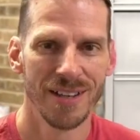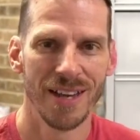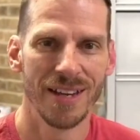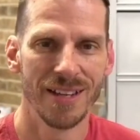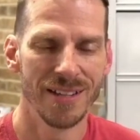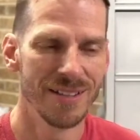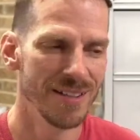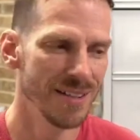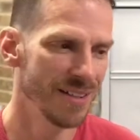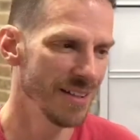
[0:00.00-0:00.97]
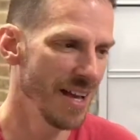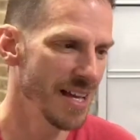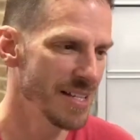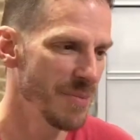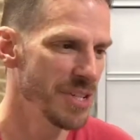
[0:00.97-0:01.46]
And uh,
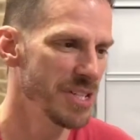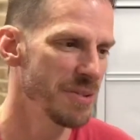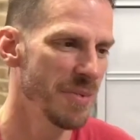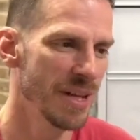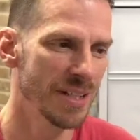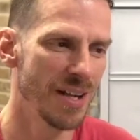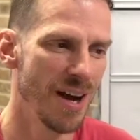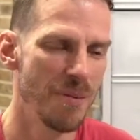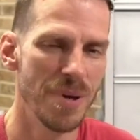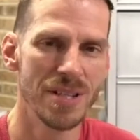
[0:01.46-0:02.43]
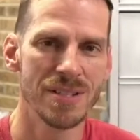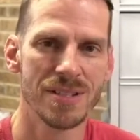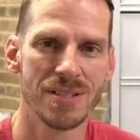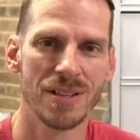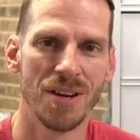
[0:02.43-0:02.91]
as I mentioned in my
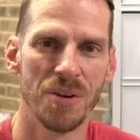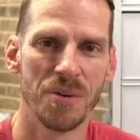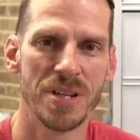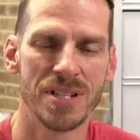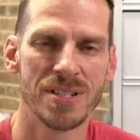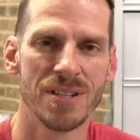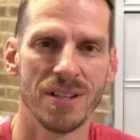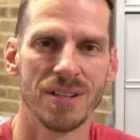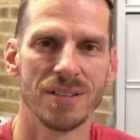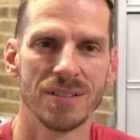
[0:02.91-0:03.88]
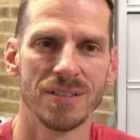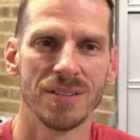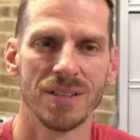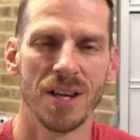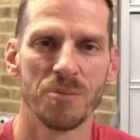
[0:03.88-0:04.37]
comments, always uh,
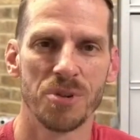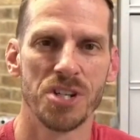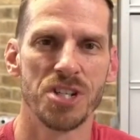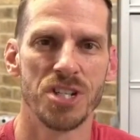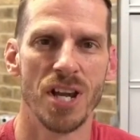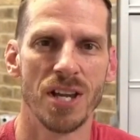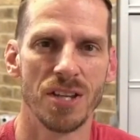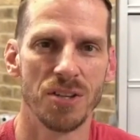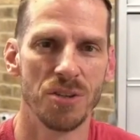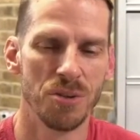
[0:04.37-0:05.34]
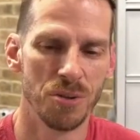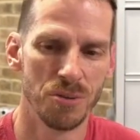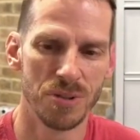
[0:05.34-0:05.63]
appreciate you